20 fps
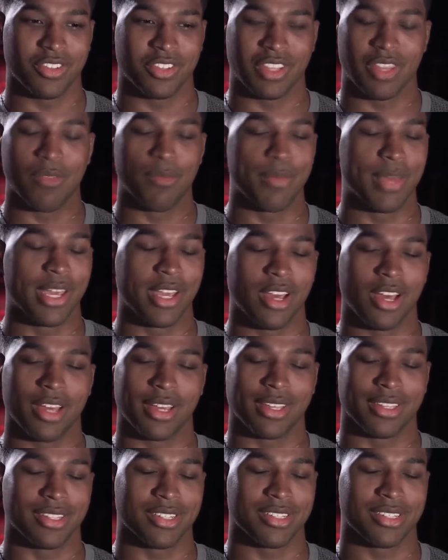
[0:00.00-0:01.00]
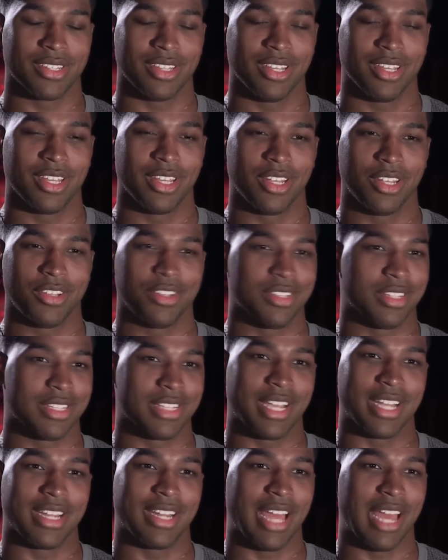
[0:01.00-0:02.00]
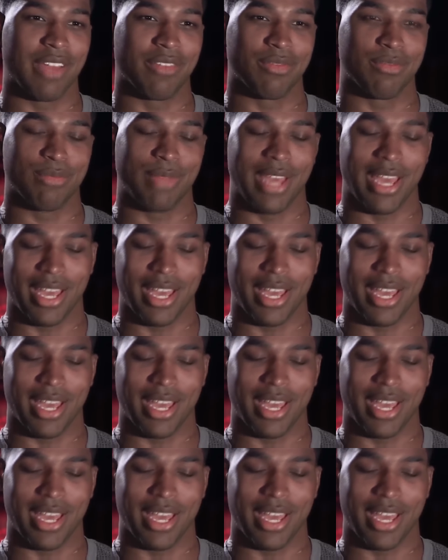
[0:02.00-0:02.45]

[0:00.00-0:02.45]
just give him a big hug and just, you know, just excited to have him